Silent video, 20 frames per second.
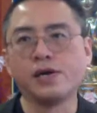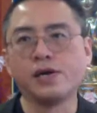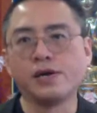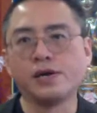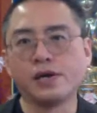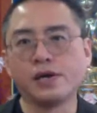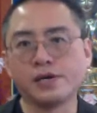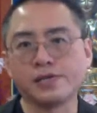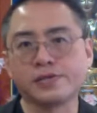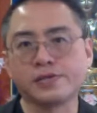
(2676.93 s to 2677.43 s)

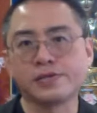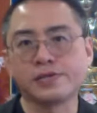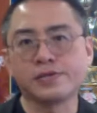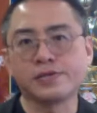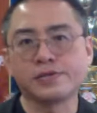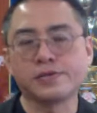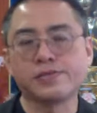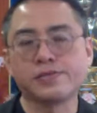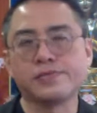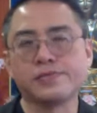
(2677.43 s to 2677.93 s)

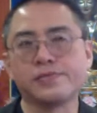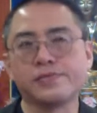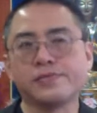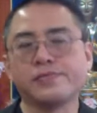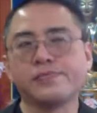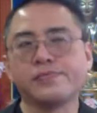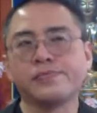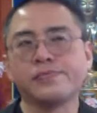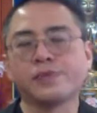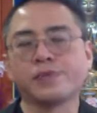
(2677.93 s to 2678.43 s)
As
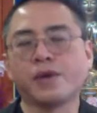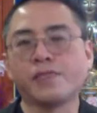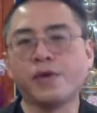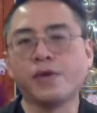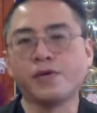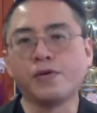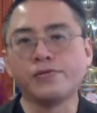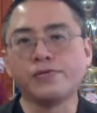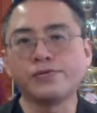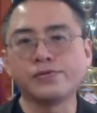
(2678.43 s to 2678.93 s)

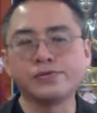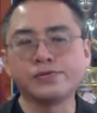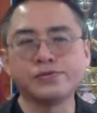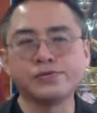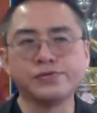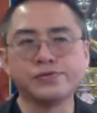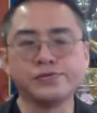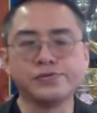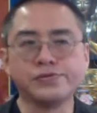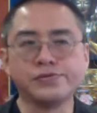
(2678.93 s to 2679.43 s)
opposed
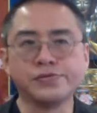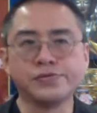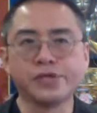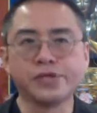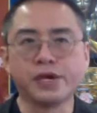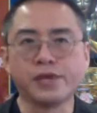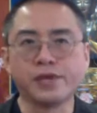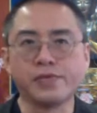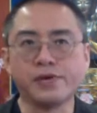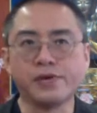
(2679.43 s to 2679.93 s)
to
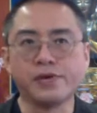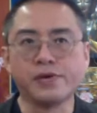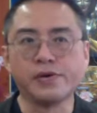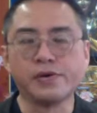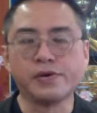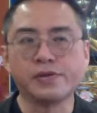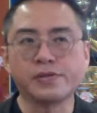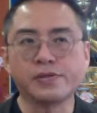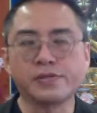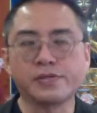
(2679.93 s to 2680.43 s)

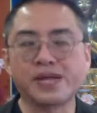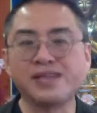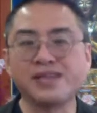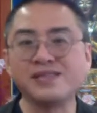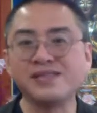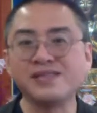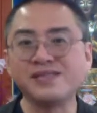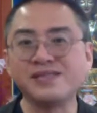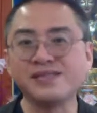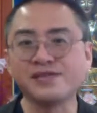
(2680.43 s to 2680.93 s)
the
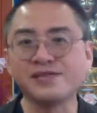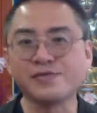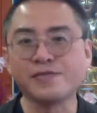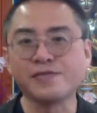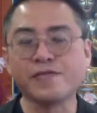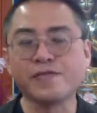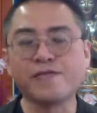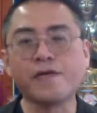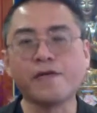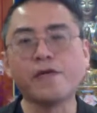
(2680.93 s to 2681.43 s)
tendency
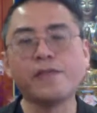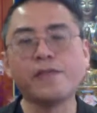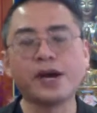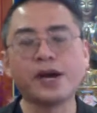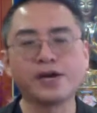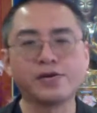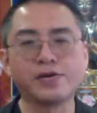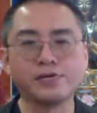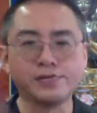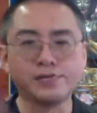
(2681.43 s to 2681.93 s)
to fall
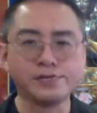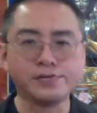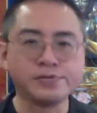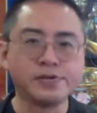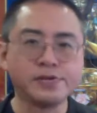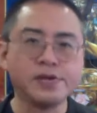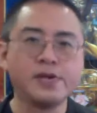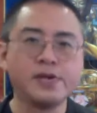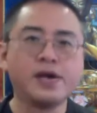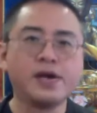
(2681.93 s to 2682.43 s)
back on
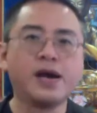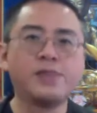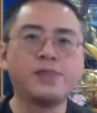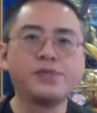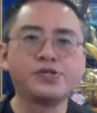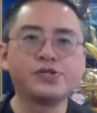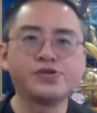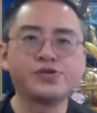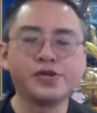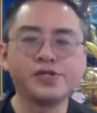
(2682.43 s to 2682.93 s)

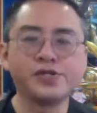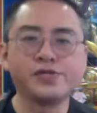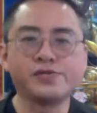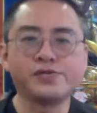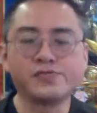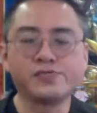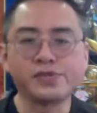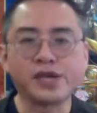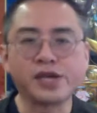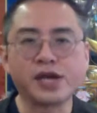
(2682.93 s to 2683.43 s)

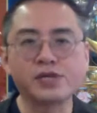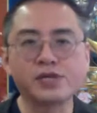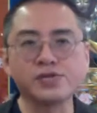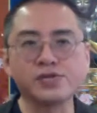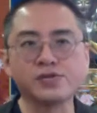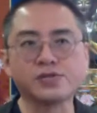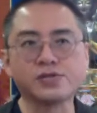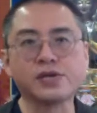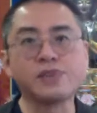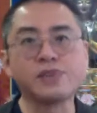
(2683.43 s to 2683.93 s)
habituated
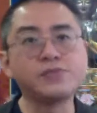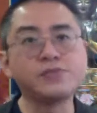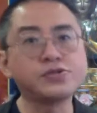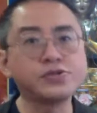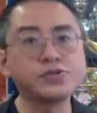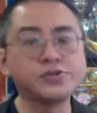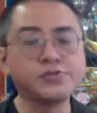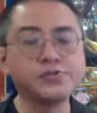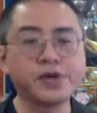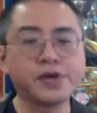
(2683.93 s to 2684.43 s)
reactions.
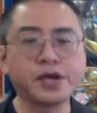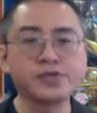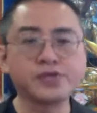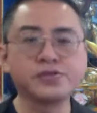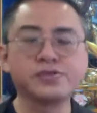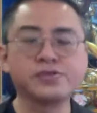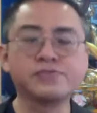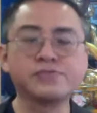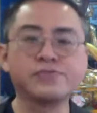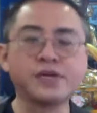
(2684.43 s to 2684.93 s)
Habitual
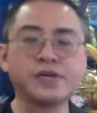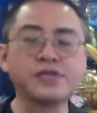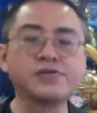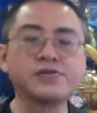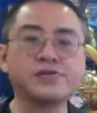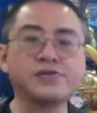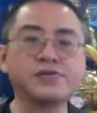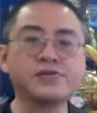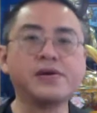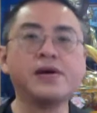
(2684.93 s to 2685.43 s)
reactions
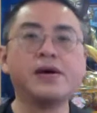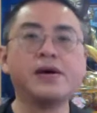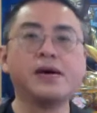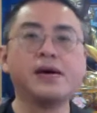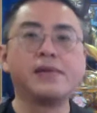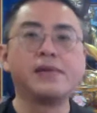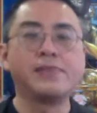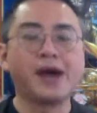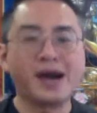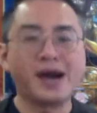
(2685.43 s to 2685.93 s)
based on
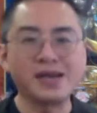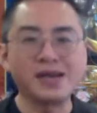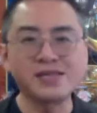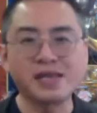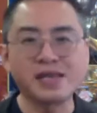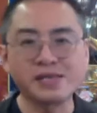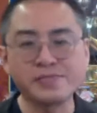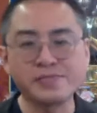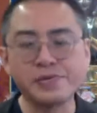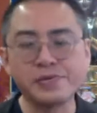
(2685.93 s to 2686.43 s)

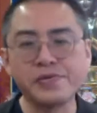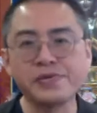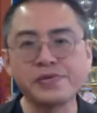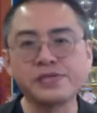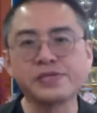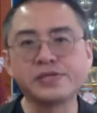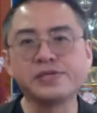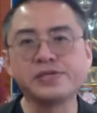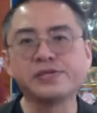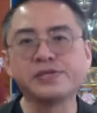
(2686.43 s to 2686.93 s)
past
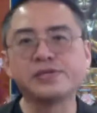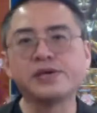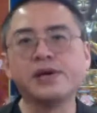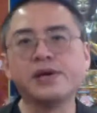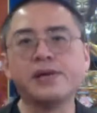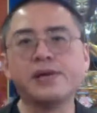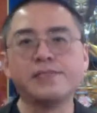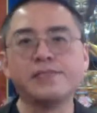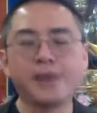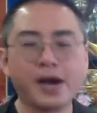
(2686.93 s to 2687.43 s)

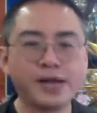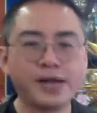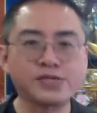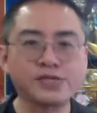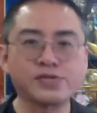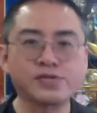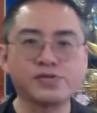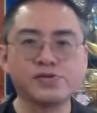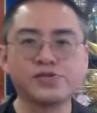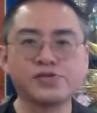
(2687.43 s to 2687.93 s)
experiences,
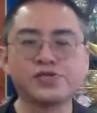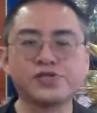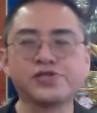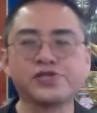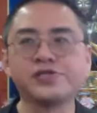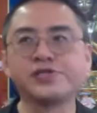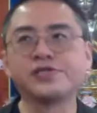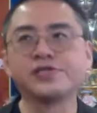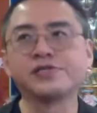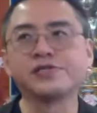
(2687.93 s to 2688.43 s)
past
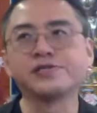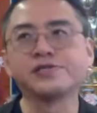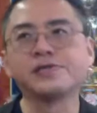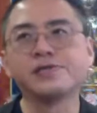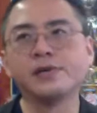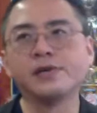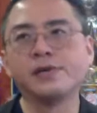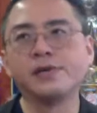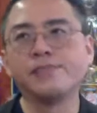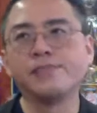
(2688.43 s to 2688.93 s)
conditioning,
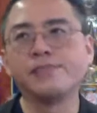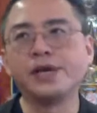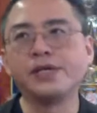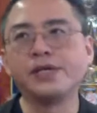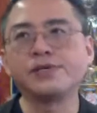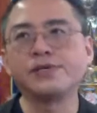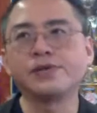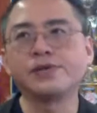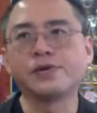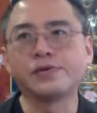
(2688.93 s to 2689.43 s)

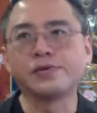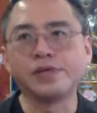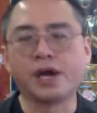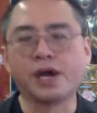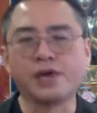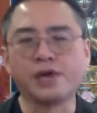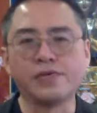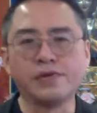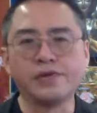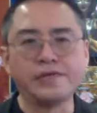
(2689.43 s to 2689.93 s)
based on
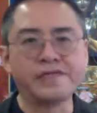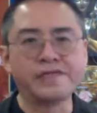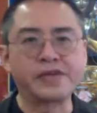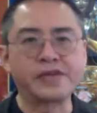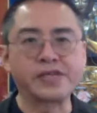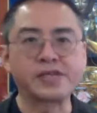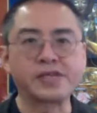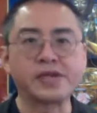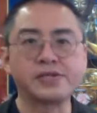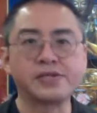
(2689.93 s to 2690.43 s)
our
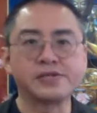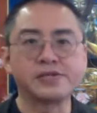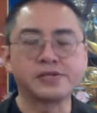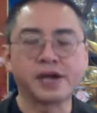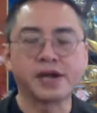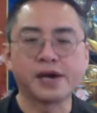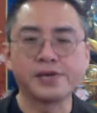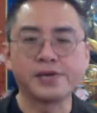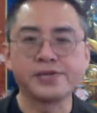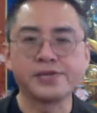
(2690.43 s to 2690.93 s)

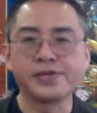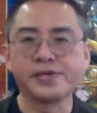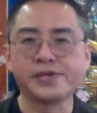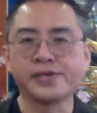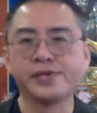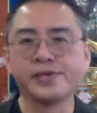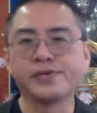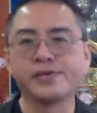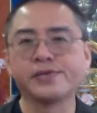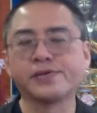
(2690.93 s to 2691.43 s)
fixated
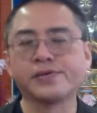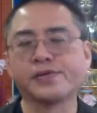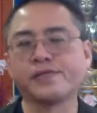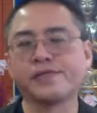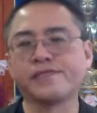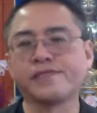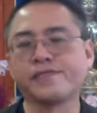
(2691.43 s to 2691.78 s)
ideas of